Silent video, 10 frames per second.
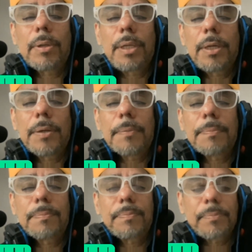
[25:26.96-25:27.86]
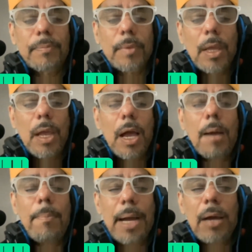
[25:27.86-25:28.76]
here
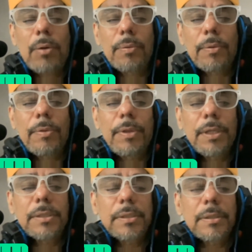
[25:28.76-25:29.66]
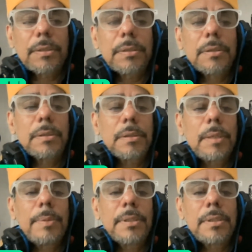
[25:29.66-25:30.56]
about this.
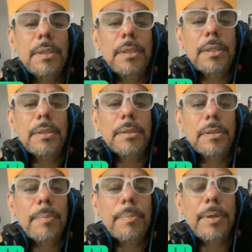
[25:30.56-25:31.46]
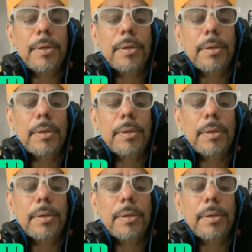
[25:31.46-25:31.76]
Let me see. Is this up here?